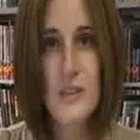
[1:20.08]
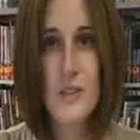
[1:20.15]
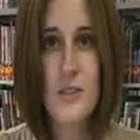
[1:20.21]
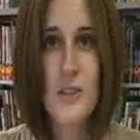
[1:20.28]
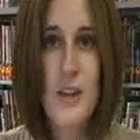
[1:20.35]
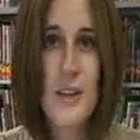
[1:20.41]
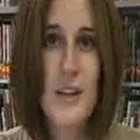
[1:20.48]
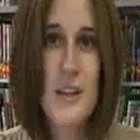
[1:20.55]

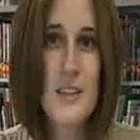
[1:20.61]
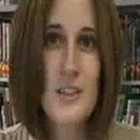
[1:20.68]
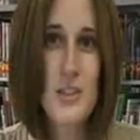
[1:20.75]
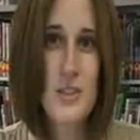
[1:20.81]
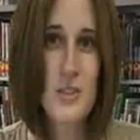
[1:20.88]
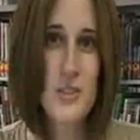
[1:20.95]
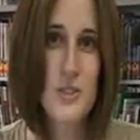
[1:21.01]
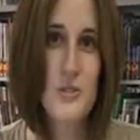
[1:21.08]
So that kind of
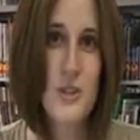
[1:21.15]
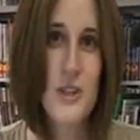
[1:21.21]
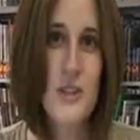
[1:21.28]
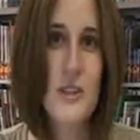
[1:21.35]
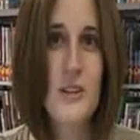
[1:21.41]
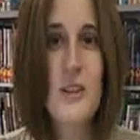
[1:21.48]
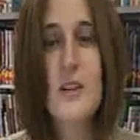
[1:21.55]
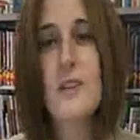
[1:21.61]
shows
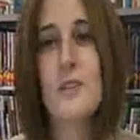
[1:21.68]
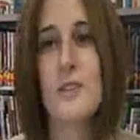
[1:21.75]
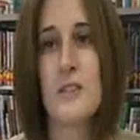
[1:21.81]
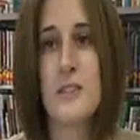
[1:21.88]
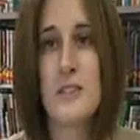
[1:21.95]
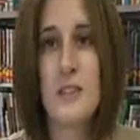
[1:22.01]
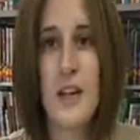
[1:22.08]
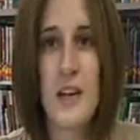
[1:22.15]
right there how
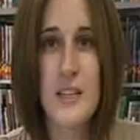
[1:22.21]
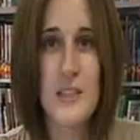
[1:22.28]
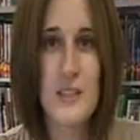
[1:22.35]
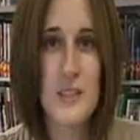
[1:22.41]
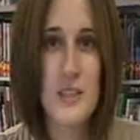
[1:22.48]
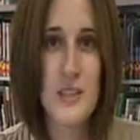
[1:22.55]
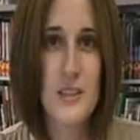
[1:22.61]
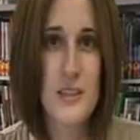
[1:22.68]

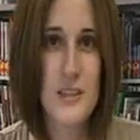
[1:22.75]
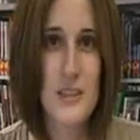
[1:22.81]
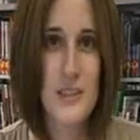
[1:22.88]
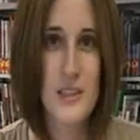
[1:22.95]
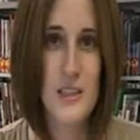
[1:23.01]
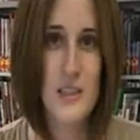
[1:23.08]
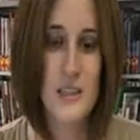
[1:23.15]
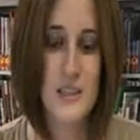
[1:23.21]
tense
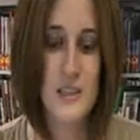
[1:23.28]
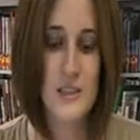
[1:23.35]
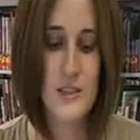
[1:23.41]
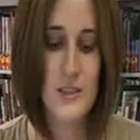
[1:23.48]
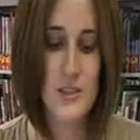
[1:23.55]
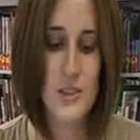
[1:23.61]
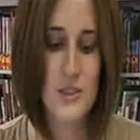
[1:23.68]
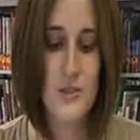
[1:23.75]

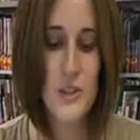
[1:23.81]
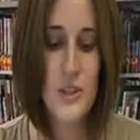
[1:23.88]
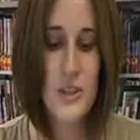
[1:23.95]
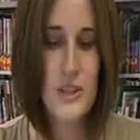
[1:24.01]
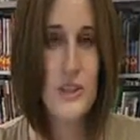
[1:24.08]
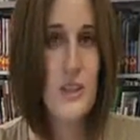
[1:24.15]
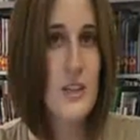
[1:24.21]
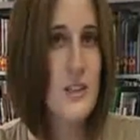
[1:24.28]
and just
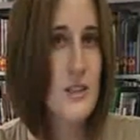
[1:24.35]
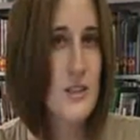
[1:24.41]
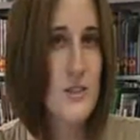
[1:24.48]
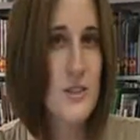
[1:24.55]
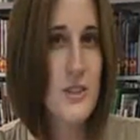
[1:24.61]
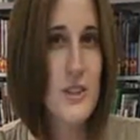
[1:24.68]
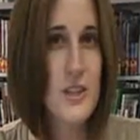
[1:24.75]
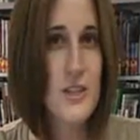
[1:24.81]
very intense
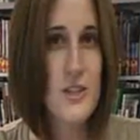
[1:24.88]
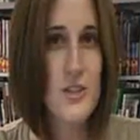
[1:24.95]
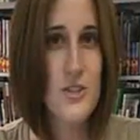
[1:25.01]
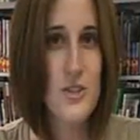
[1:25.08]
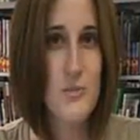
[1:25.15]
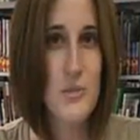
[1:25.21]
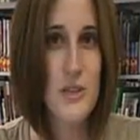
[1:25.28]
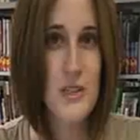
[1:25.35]
the
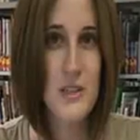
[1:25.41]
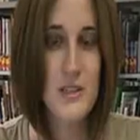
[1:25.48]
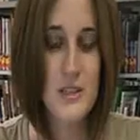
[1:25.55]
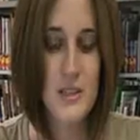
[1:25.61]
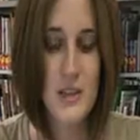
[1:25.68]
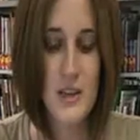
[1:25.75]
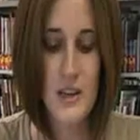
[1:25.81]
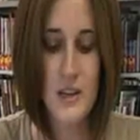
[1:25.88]
relationship
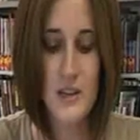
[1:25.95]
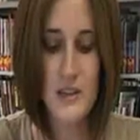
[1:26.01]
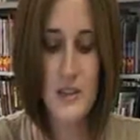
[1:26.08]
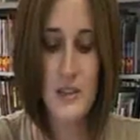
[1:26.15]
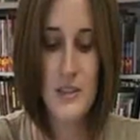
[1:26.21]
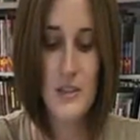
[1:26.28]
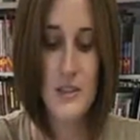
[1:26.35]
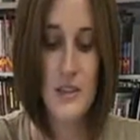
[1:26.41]
is.
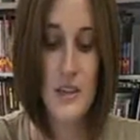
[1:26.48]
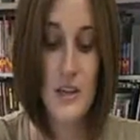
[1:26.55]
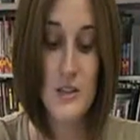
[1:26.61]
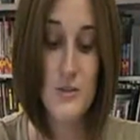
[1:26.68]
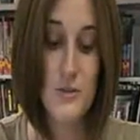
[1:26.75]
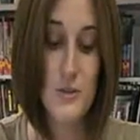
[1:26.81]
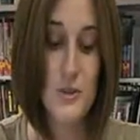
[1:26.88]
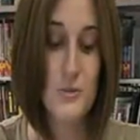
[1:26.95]
And
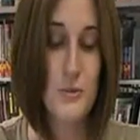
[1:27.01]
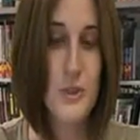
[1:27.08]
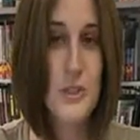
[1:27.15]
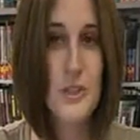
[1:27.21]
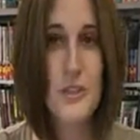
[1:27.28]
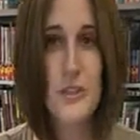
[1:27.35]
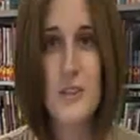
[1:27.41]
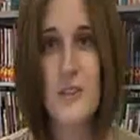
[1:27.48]
as for the
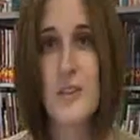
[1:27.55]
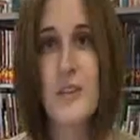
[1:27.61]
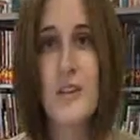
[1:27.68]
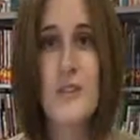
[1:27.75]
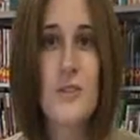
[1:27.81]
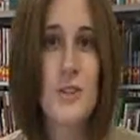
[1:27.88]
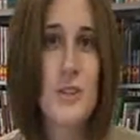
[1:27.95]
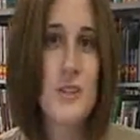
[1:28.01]
reader, they
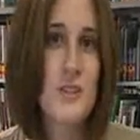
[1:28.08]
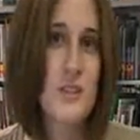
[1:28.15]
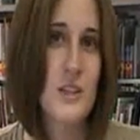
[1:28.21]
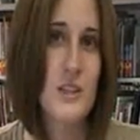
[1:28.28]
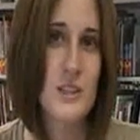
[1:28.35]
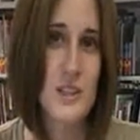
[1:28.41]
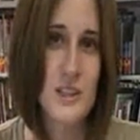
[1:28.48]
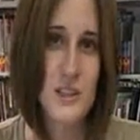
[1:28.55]
get really
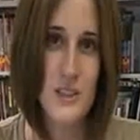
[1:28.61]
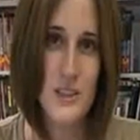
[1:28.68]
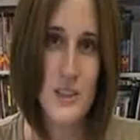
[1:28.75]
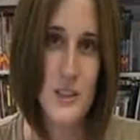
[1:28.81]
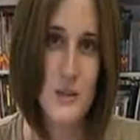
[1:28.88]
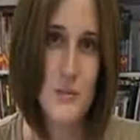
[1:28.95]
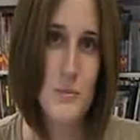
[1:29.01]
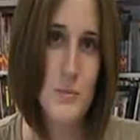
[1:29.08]
sucked into
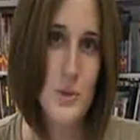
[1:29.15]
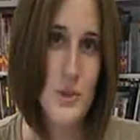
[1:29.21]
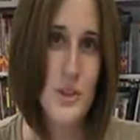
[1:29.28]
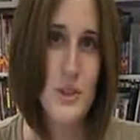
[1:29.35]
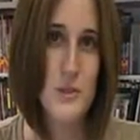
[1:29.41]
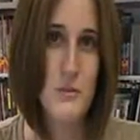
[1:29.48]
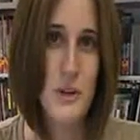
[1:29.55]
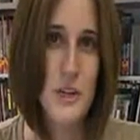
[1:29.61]
the book
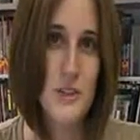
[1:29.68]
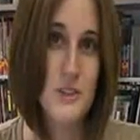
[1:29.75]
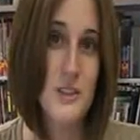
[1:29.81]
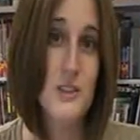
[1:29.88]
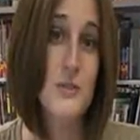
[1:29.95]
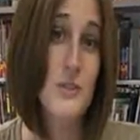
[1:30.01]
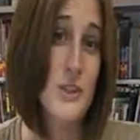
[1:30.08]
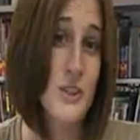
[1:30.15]
as well, and
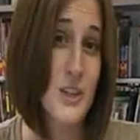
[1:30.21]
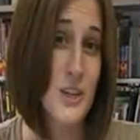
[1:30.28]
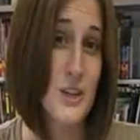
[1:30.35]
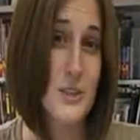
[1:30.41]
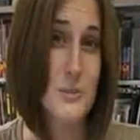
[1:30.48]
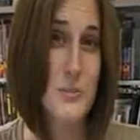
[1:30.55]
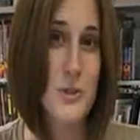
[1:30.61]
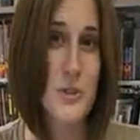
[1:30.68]
it's very
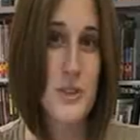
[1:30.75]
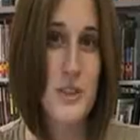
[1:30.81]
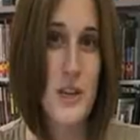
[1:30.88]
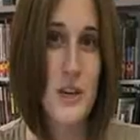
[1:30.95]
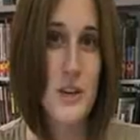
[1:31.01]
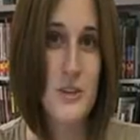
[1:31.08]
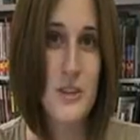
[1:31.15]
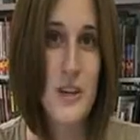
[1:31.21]
hard to put
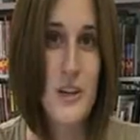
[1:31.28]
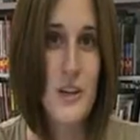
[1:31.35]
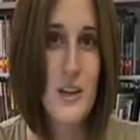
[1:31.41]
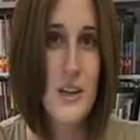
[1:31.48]
down.